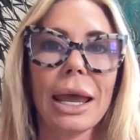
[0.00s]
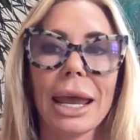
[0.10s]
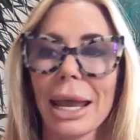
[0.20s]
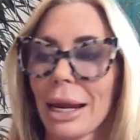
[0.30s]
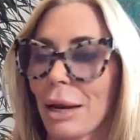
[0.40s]

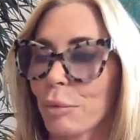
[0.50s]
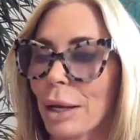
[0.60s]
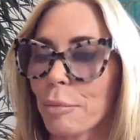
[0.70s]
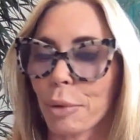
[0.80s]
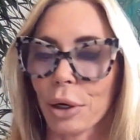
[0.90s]
And I
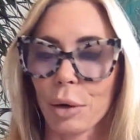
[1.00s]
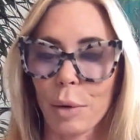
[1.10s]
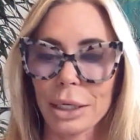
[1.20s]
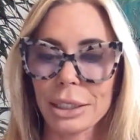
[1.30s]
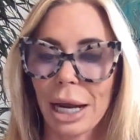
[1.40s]
read a book
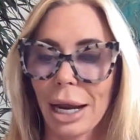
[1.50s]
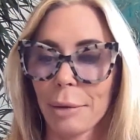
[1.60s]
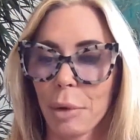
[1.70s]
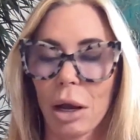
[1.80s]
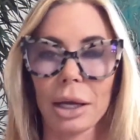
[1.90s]
one
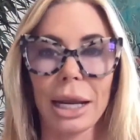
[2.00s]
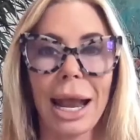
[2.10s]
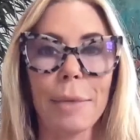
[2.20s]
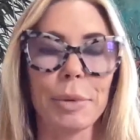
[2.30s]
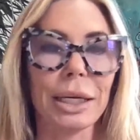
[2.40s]
time on
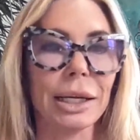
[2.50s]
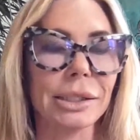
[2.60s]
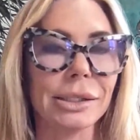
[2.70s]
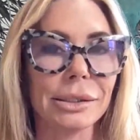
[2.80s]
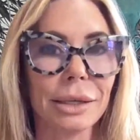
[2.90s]

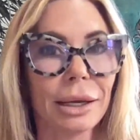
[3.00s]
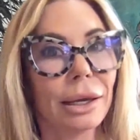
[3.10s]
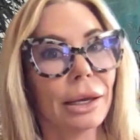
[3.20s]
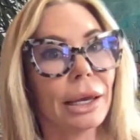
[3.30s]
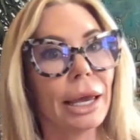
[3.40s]
happiness,
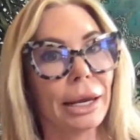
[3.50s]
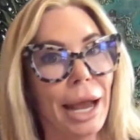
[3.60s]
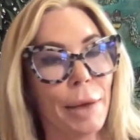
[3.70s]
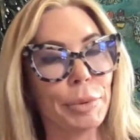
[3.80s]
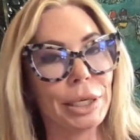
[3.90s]
and
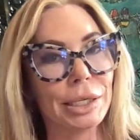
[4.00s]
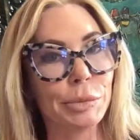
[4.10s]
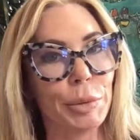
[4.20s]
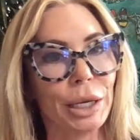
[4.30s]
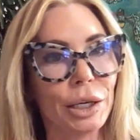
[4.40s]
happiness
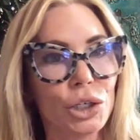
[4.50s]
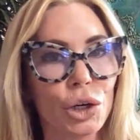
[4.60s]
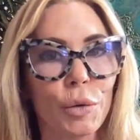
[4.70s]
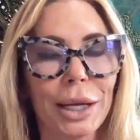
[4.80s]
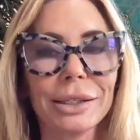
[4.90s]
being a
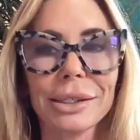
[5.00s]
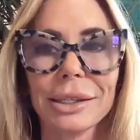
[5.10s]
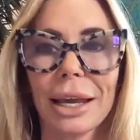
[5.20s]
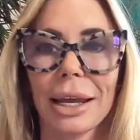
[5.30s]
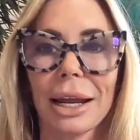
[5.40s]
choice.
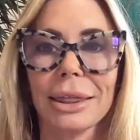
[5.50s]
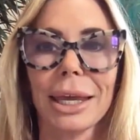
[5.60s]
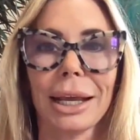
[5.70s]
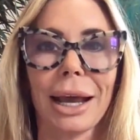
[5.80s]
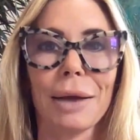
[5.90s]
And I
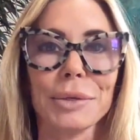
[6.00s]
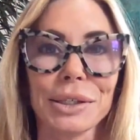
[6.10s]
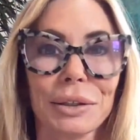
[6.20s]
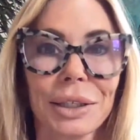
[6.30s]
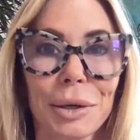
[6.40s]
think I was
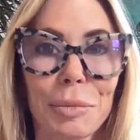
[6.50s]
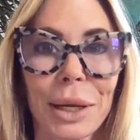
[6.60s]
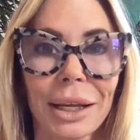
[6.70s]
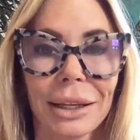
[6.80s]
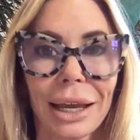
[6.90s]
a little
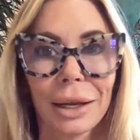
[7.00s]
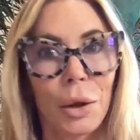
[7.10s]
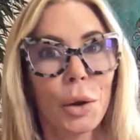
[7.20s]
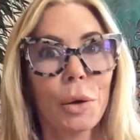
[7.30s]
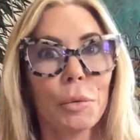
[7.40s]
bit like,
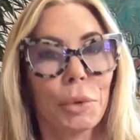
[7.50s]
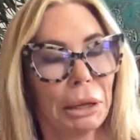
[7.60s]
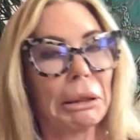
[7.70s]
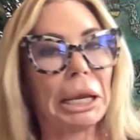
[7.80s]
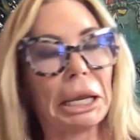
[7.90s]

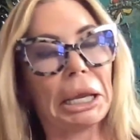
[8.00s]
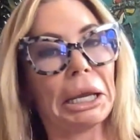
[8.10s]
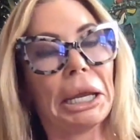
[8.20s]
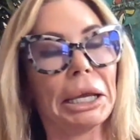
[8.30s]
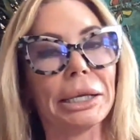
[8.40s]
really, it
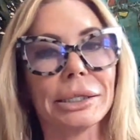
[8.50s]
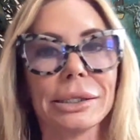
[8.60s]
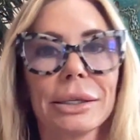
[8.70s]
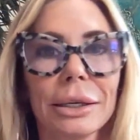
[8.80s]
is.